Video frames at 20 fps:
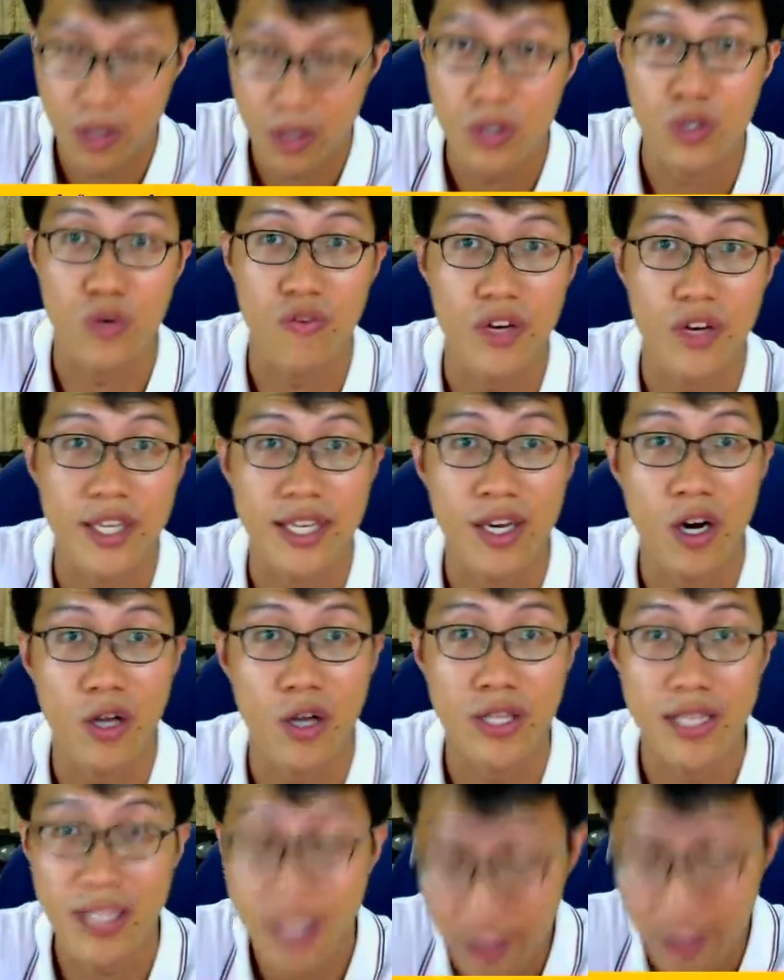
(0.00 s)
for the
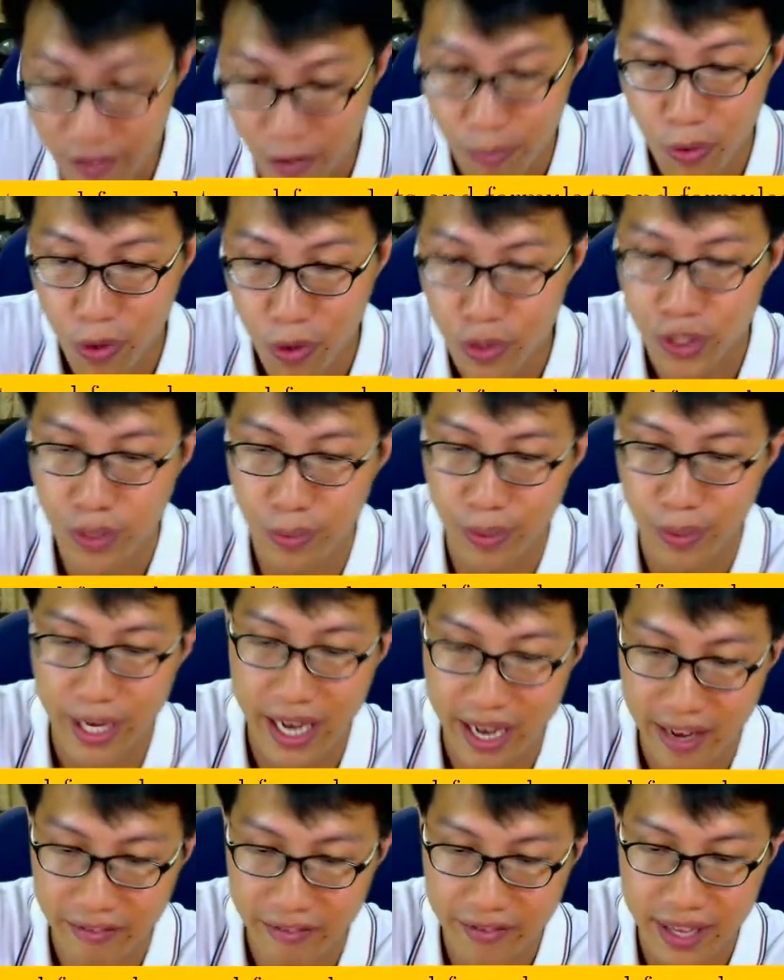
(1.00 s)
alternative approach, we
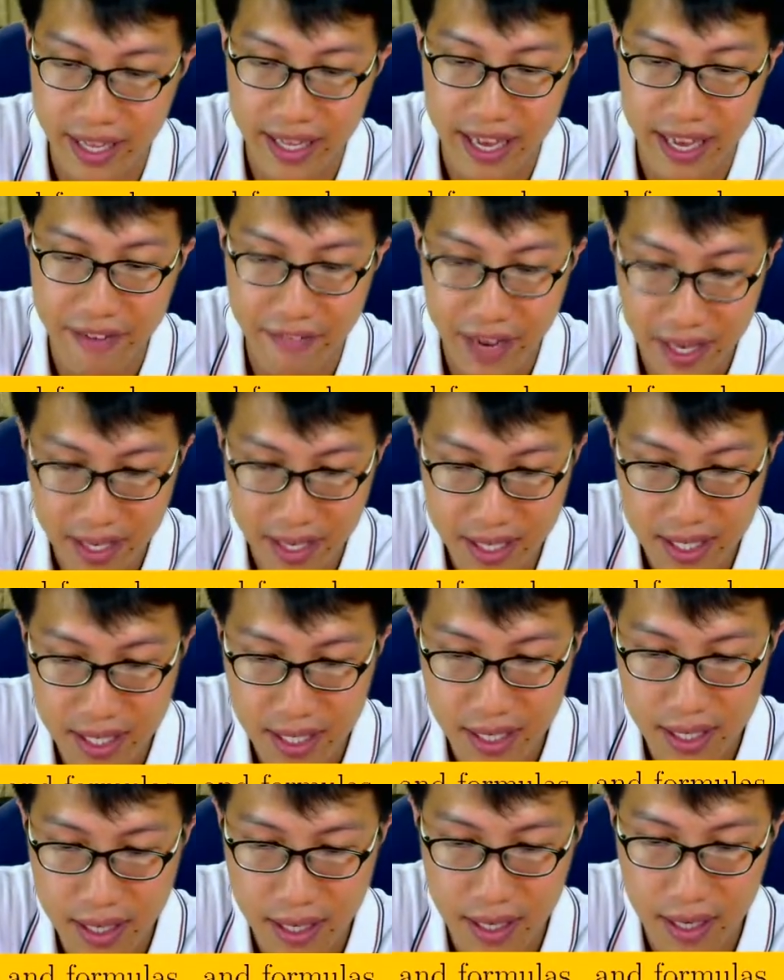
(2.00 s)
have that fx
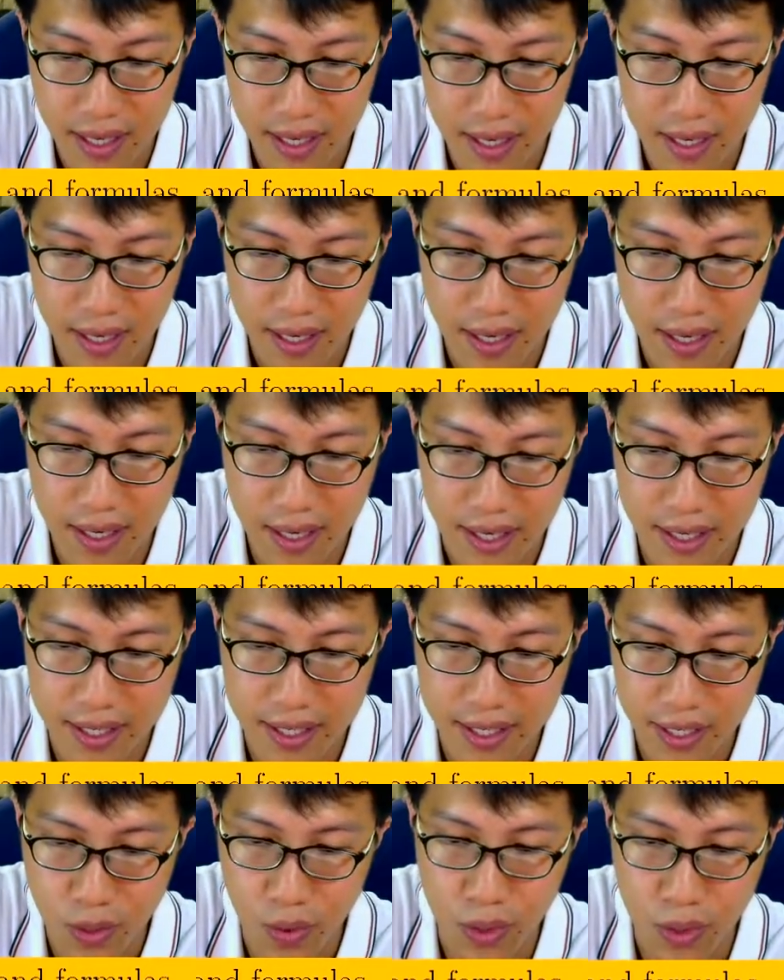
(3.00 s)
is
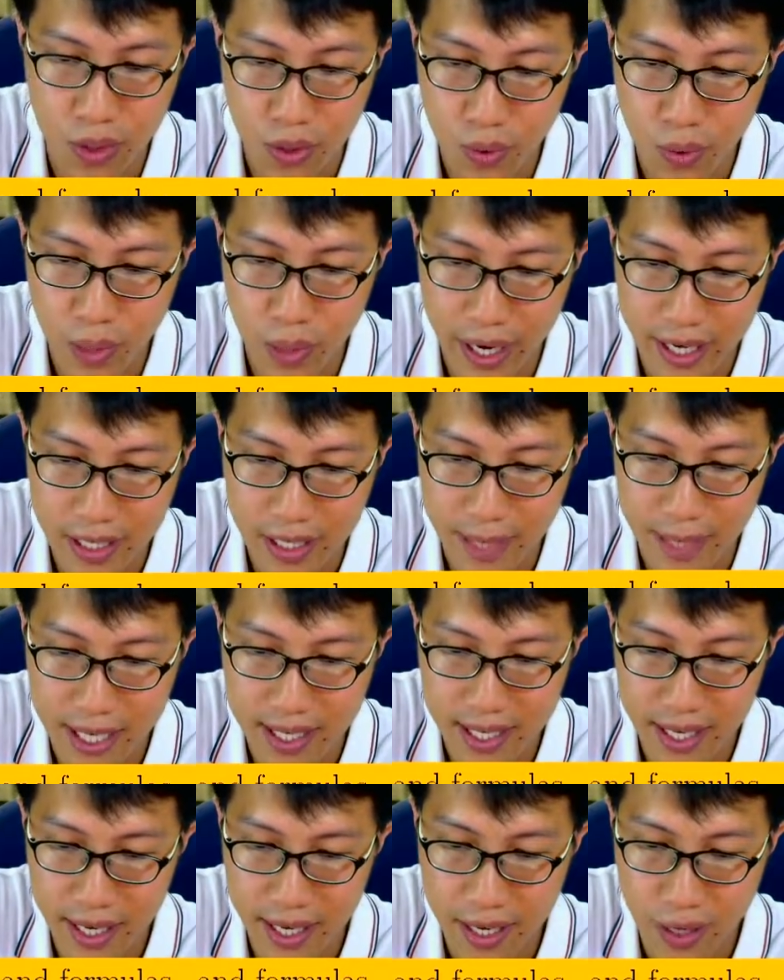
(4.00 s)
equals to x plus
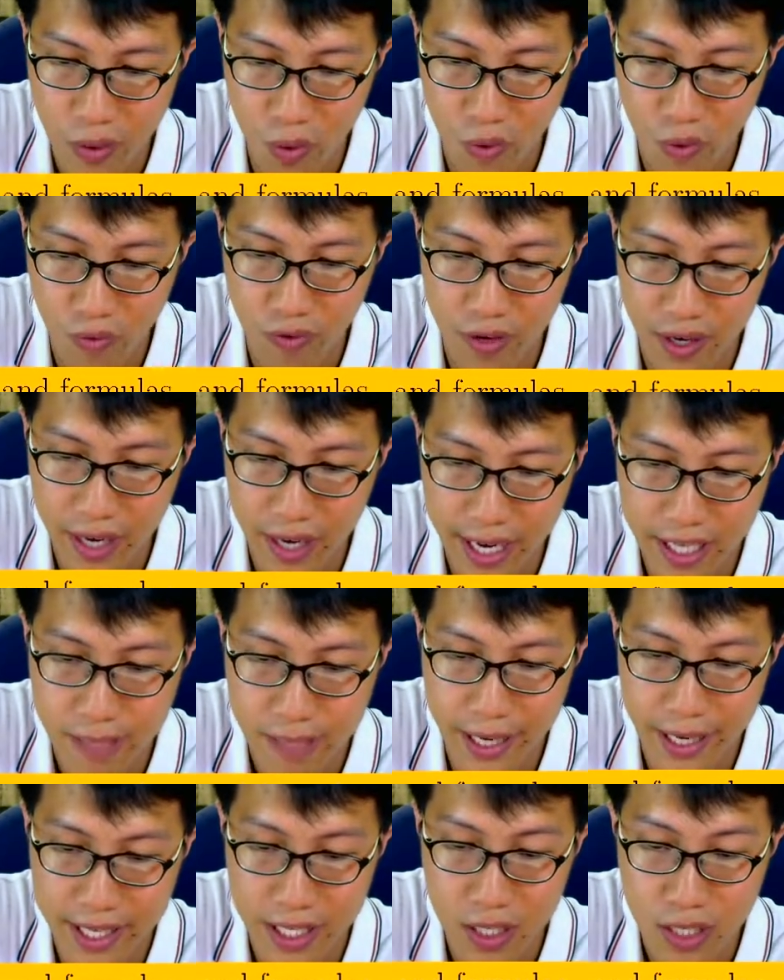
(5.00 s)
a over x
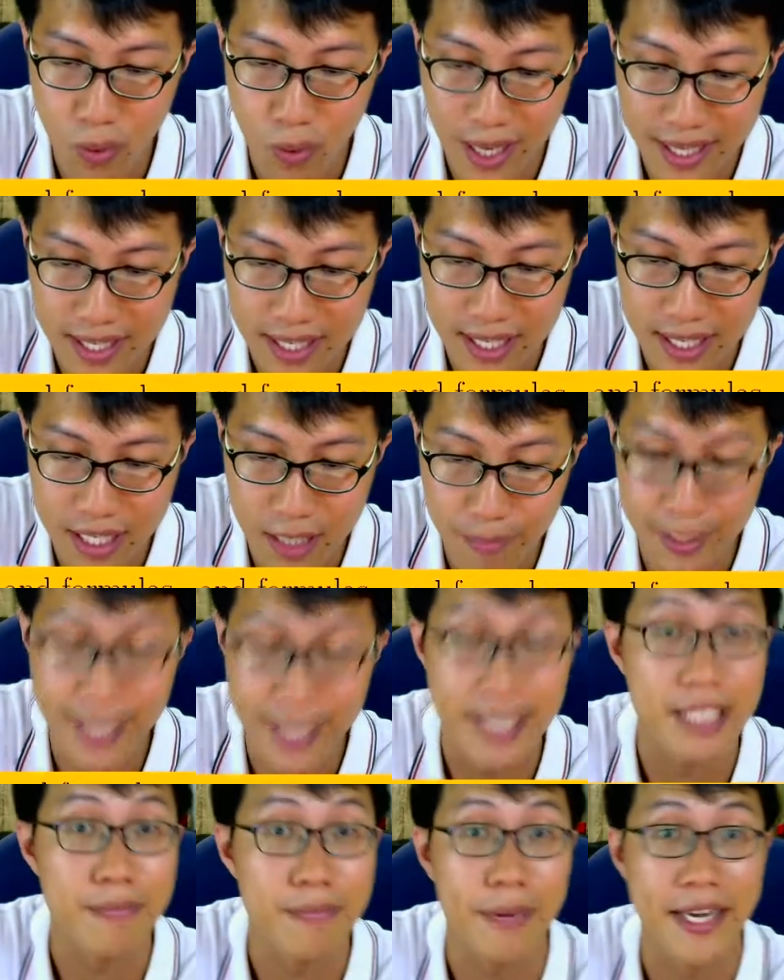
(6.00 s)
minus 1, since b
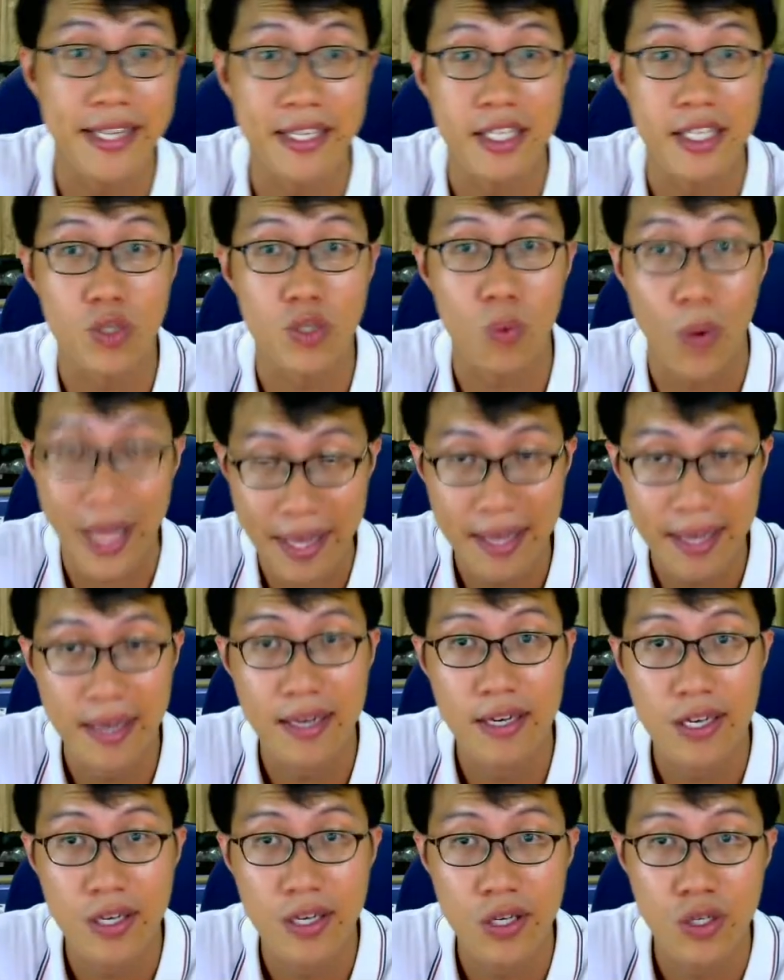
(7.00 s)
is minus 1.
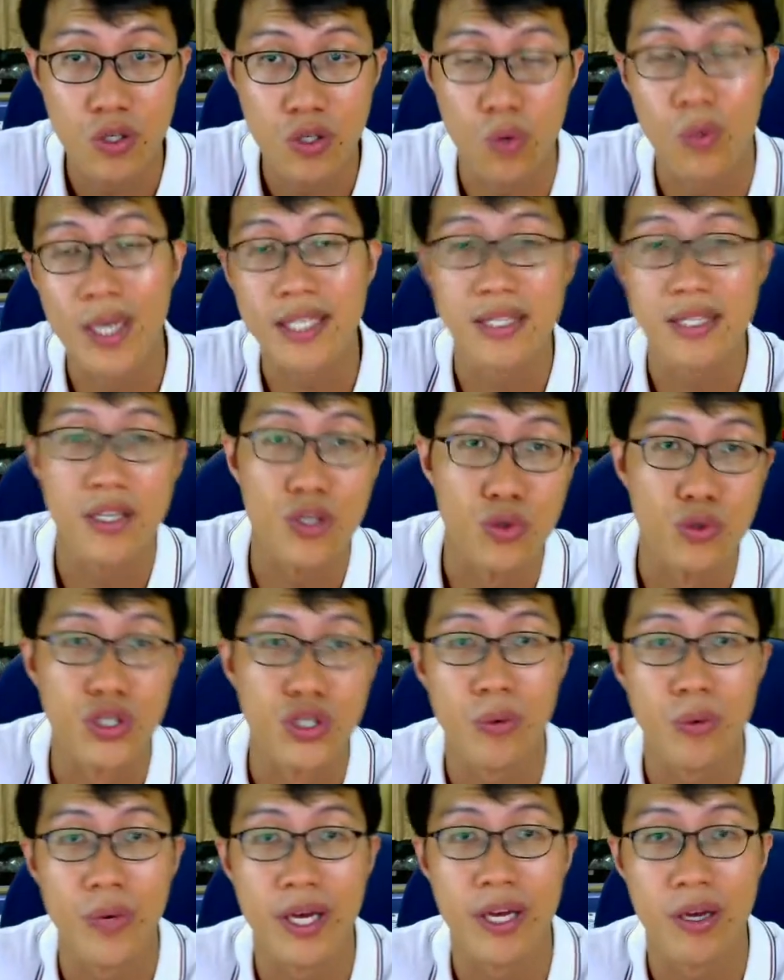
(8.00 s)
So what's the usual
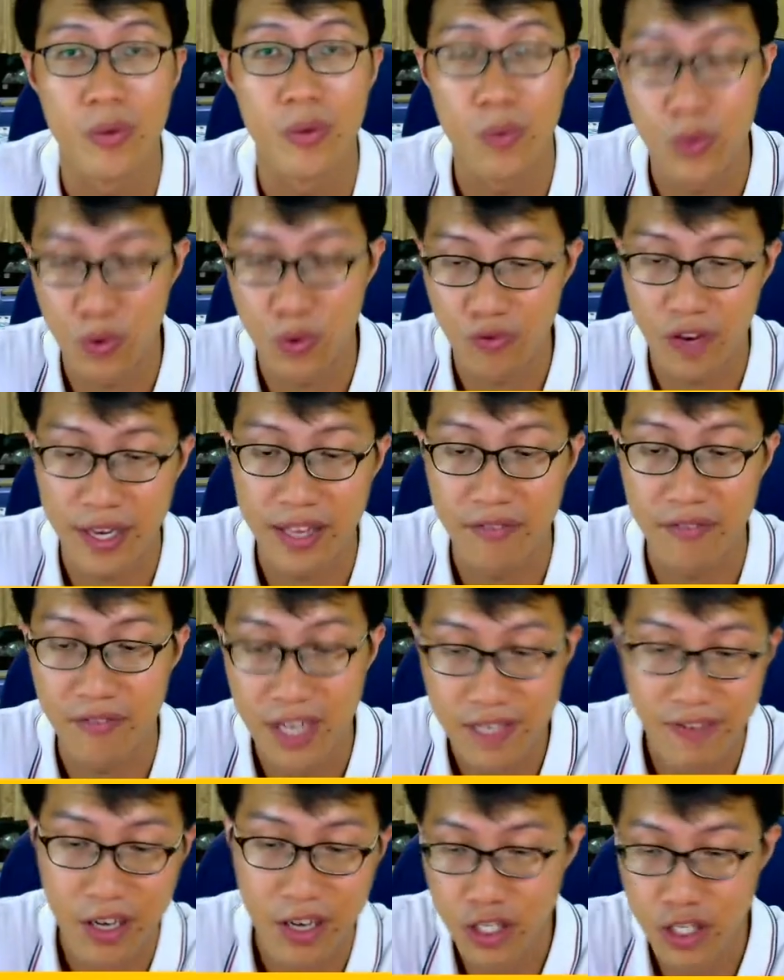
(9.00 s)
way to find inverse
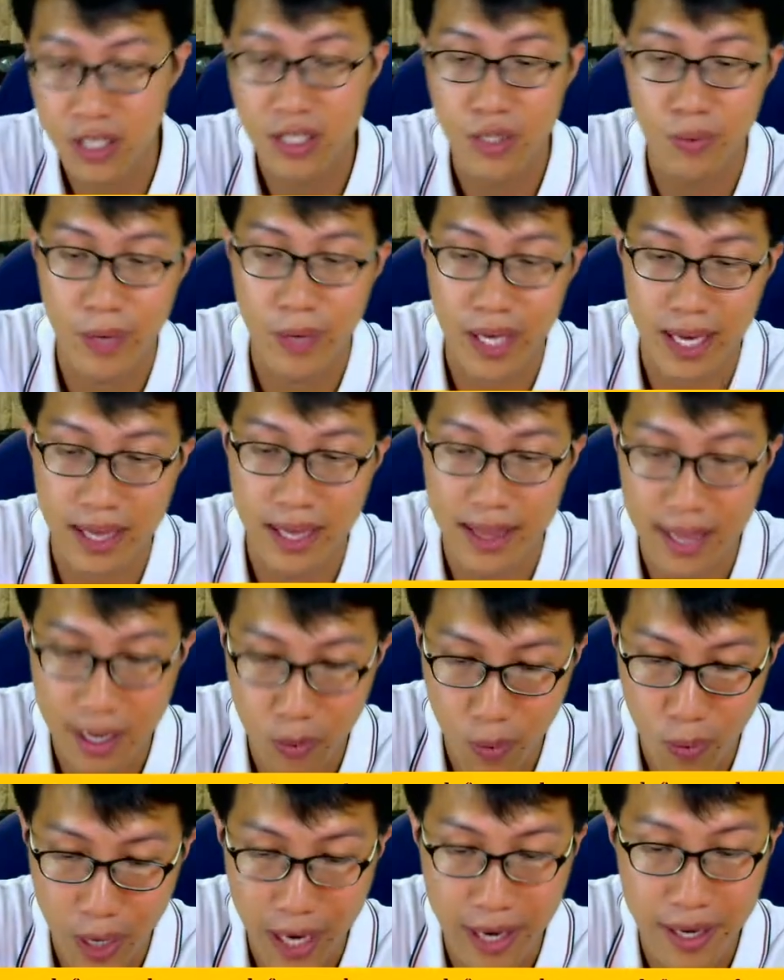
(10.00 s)
functions? We can let
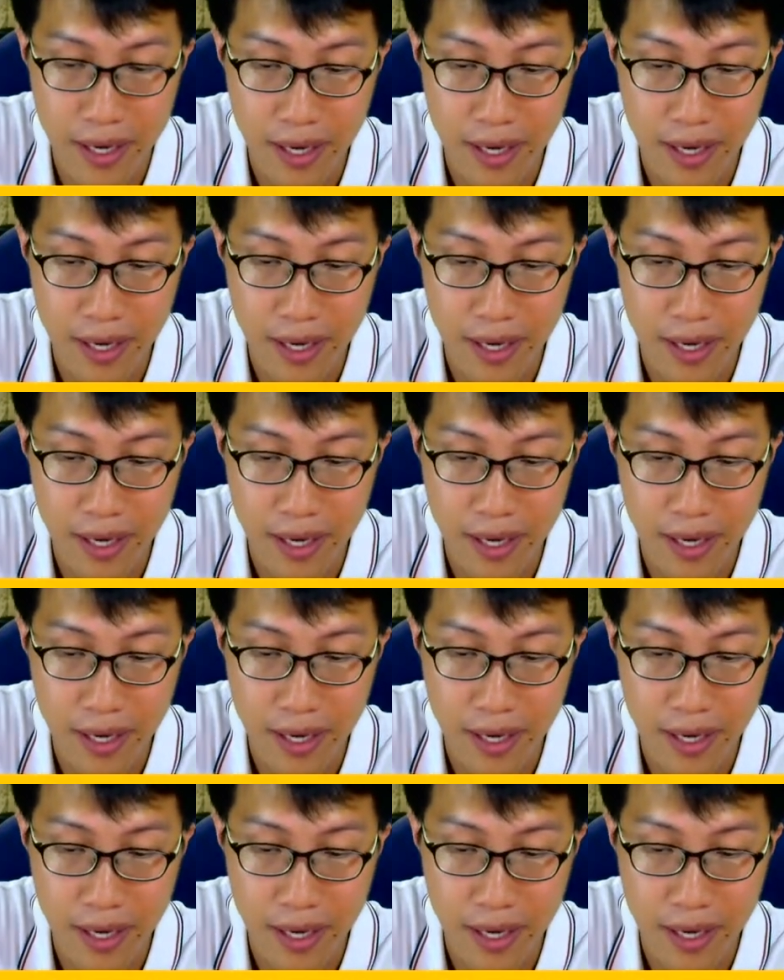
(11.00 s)
y